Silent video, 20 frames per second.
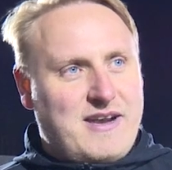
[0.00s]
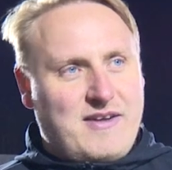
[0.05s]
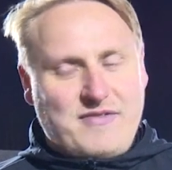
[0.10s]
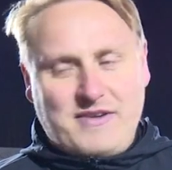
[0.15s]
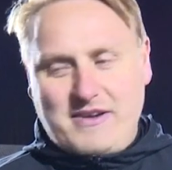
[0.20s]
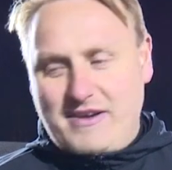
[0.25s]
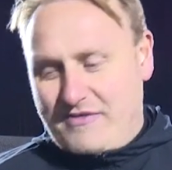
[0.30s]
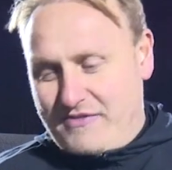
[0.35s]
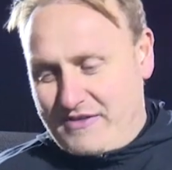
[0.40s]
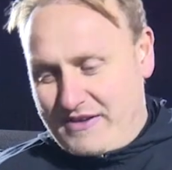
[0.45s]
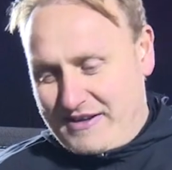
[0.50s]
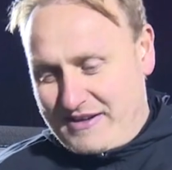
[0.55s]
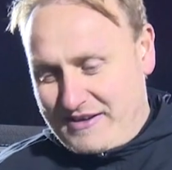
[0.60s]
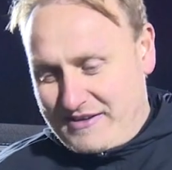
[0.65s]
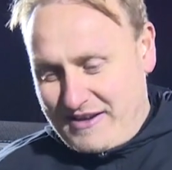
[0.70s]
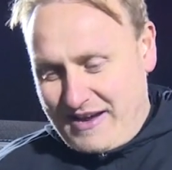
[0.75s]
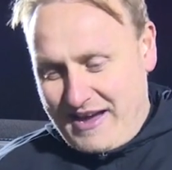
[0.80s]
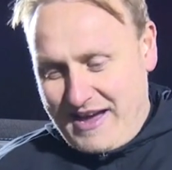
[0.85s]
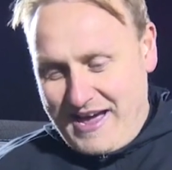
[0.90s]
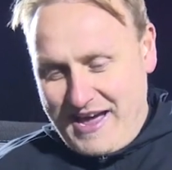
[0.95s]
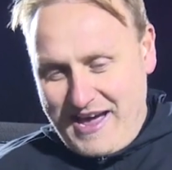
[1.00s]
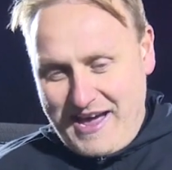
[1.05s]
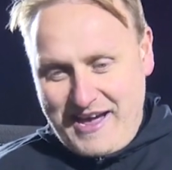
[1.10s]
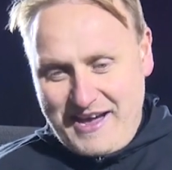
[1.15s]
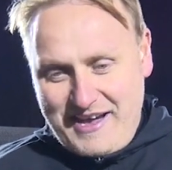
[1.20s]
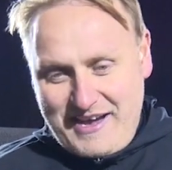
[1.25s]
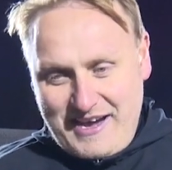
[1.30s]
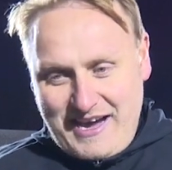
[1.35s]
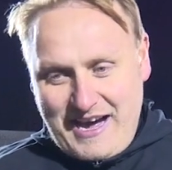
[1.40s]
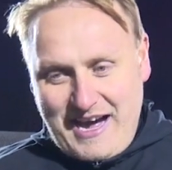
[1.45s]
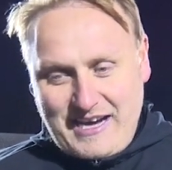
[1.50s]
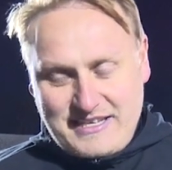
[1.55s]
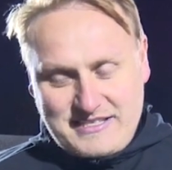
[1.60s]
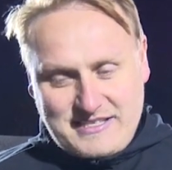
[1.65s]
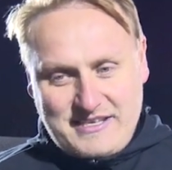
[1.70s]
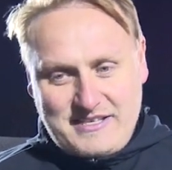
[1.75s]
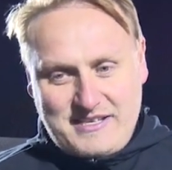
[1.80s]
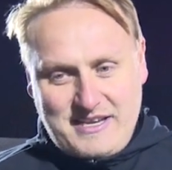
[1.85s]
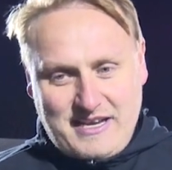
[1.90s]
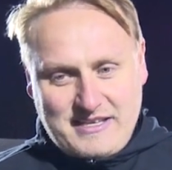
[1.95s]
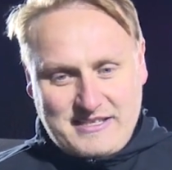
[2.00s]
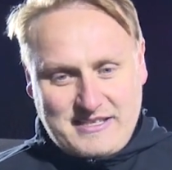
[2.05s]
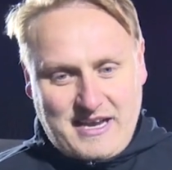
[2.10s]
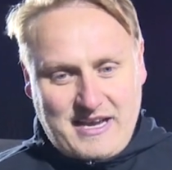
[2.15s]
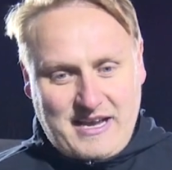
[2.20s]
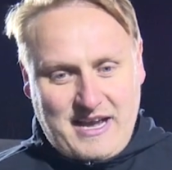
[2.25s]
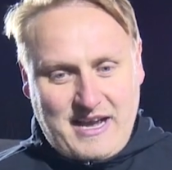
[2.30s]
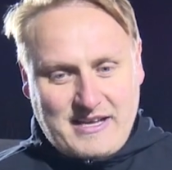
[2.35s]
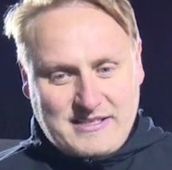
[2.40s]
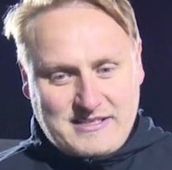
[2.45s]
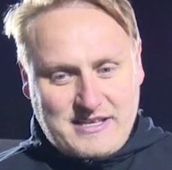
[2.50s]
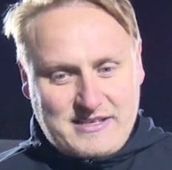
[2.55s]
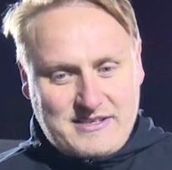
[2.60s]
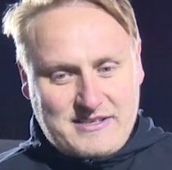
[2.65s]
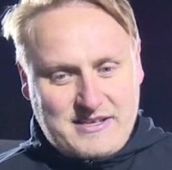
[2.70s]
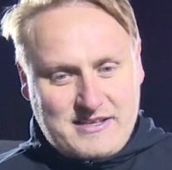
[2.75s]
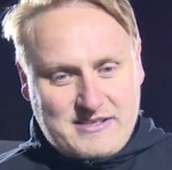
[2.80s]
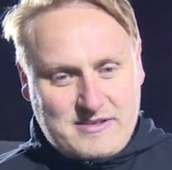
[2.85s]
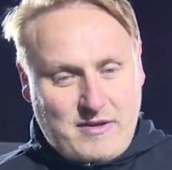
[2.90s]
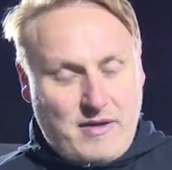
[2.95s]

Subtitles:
I said this,